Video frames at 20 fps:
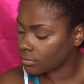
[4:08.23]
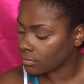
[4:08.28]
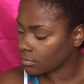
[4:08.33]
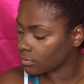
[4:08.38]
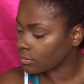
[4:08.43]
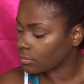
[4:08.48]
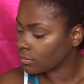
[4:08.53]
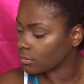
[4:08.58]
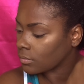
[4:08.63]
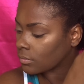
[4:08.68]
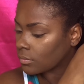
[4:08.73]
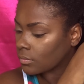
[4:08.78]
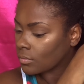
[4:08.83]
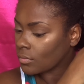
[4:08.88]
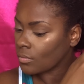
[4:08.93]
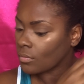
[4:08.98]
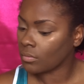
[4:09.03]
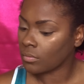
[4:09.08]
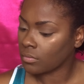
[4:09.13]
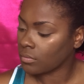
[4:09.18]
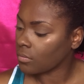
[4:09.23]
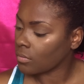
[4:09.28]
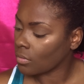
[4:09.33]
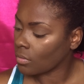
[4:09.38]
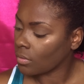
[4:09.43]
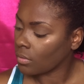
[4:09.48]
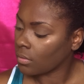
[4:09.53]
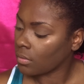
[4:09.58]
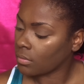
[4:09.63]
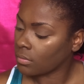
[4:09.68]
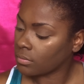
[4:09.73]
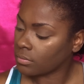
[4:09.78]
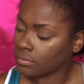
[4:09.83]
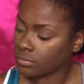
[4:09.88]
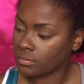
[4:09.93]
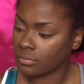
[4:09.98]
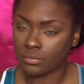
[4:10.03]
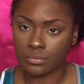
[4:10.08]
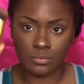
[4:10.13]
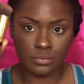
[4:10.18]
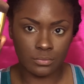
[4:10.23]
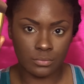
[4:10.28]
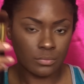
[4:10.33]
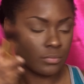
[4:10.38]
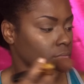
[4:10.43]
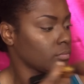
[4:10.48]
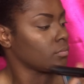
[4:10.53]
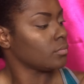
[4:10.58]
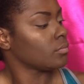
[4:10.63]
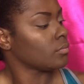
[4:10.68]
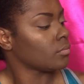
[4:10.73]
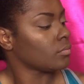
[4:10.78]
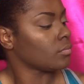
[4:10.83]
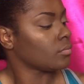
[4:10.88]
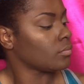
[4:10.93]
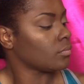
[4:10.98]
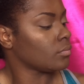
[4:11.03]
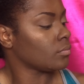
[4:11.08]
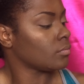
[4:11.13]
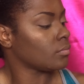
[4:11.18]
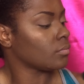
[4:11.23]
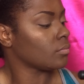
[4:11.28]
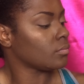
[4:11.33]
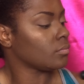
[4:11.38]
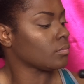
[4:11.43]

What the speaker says: Then I'm going to take that Mandalay Dusk again,